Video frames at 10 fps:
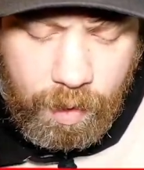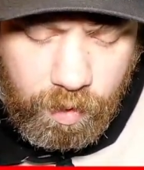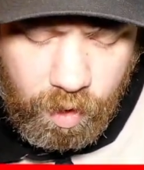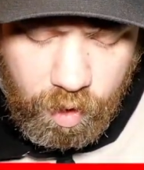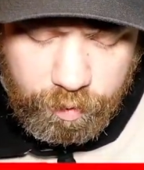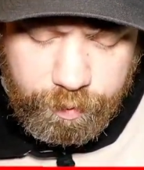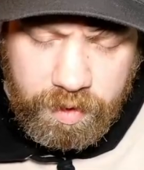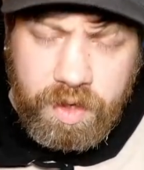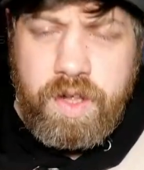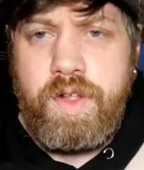out of
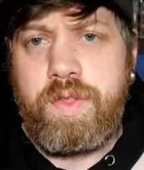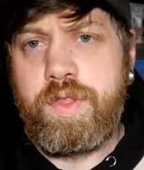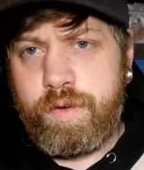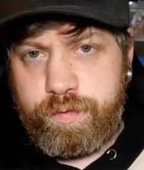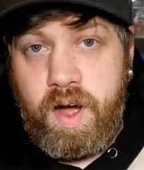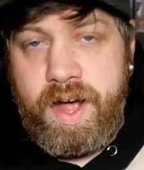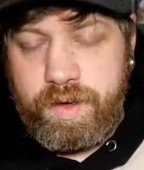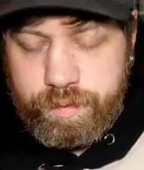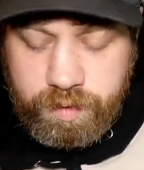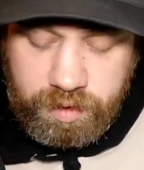the
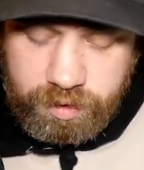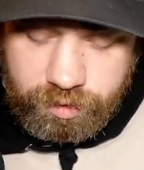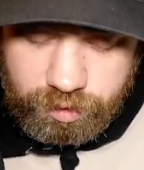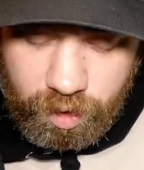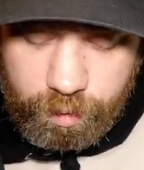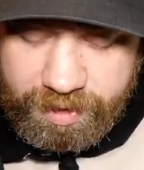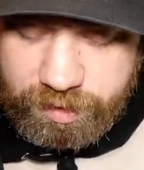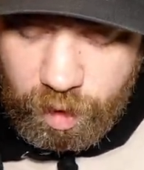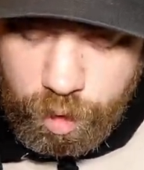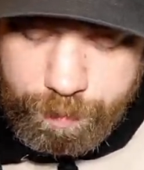5. So
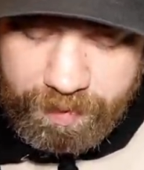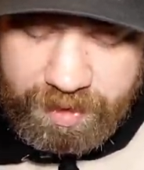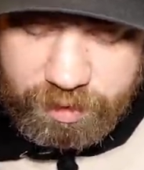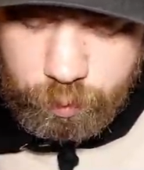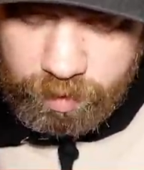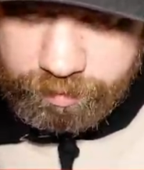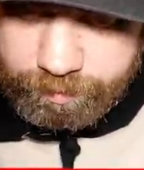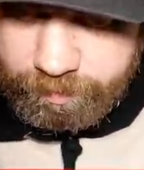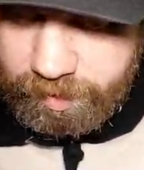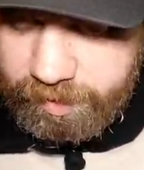let's open this one
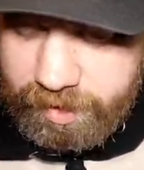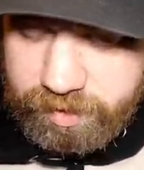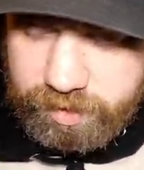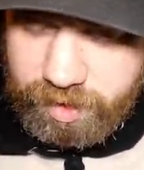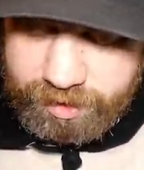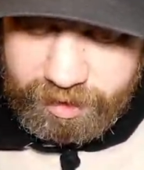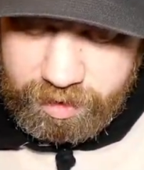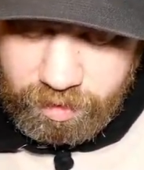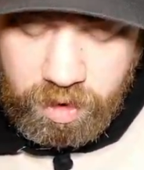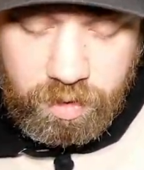and get stuck
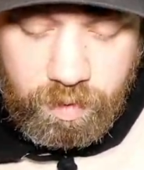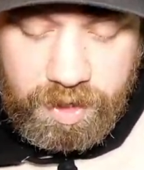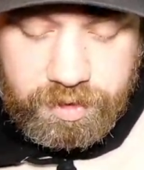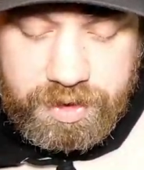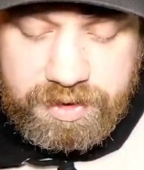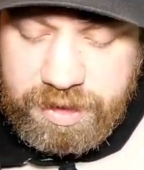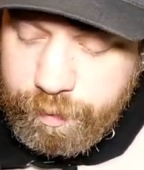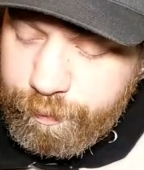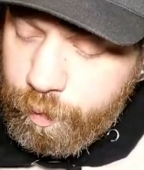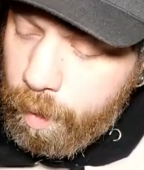in. Right, so this is
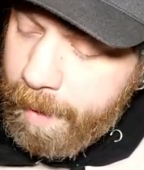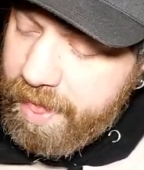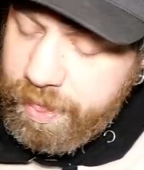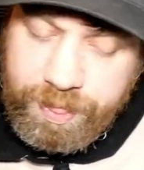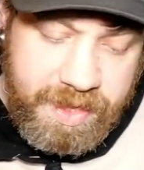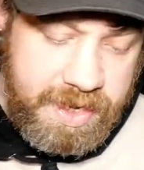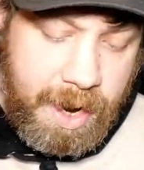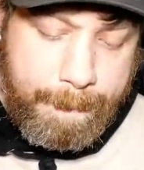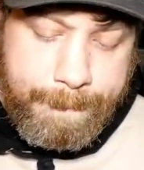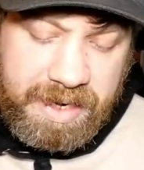from
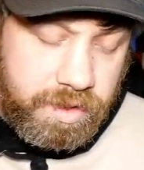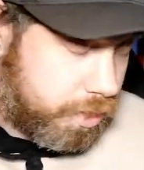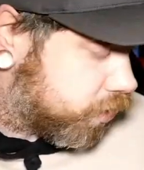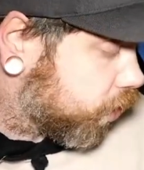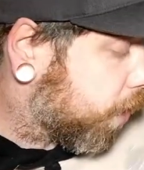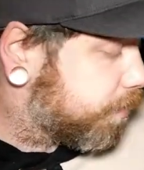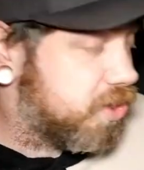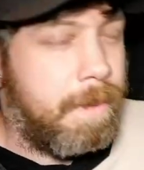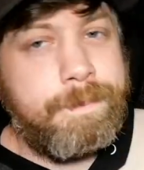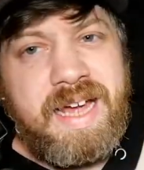the
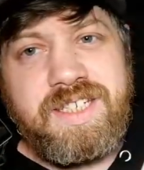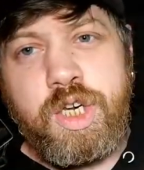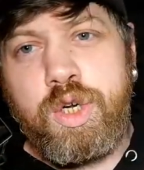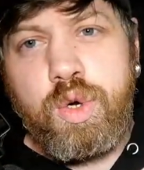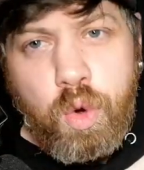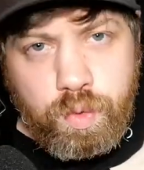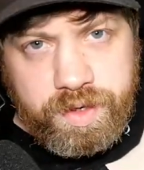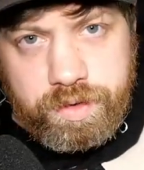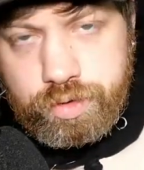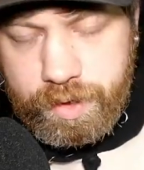Topps
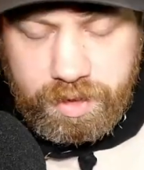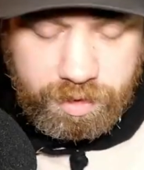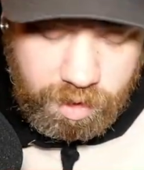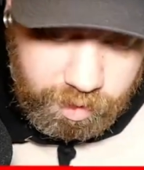Mandalorian trading